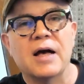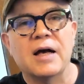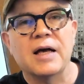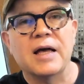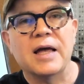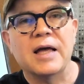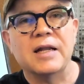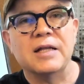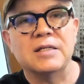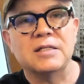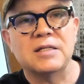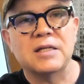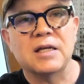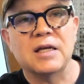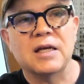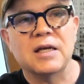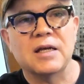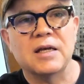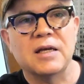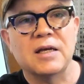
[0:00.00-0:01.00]
It is
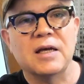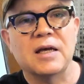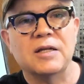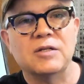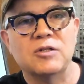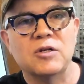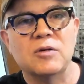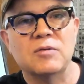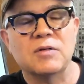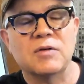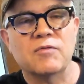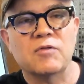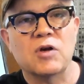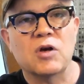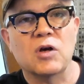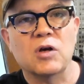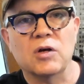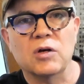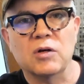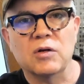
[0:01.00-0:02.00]
in terms of
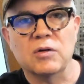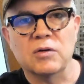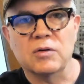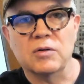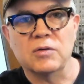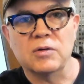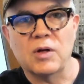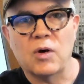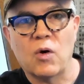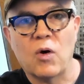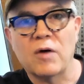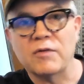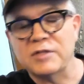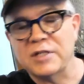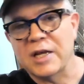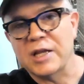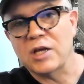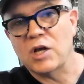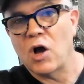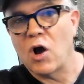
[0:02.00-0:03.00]

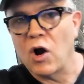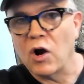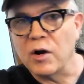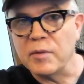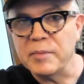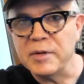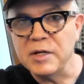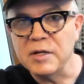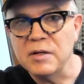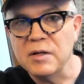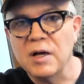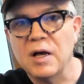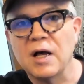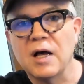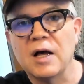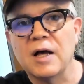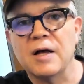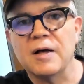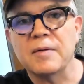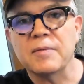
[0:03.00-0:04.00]
offsetting carbon,
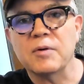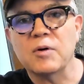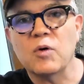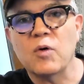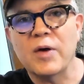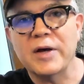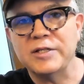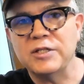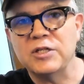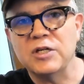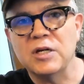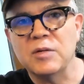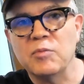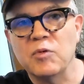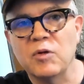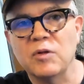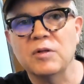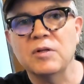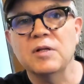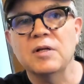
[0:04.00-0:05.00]

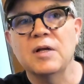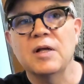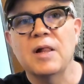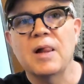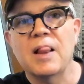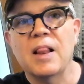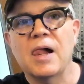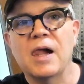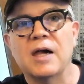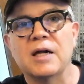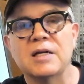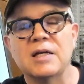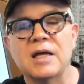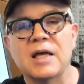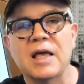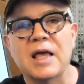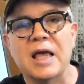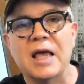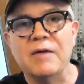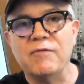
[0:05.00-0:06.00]
questionable
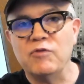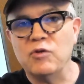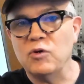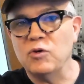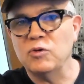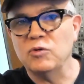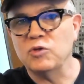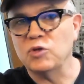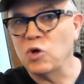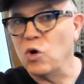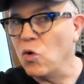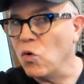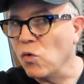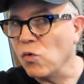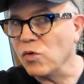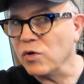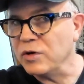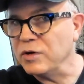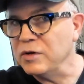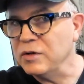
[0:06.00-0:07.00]
if you use
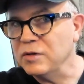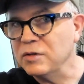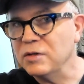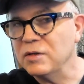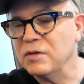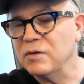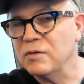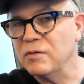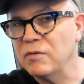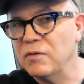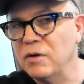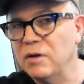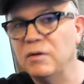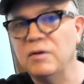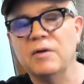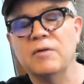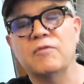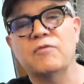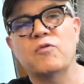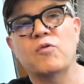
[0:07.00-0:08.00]
corn
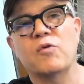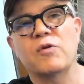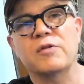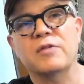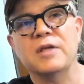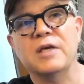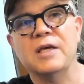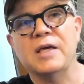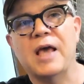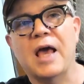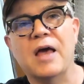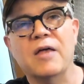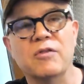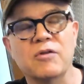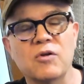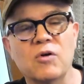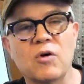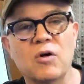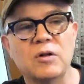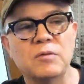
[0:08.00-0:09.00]
for the
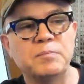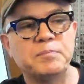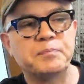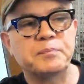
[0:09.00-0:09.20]
ethanol,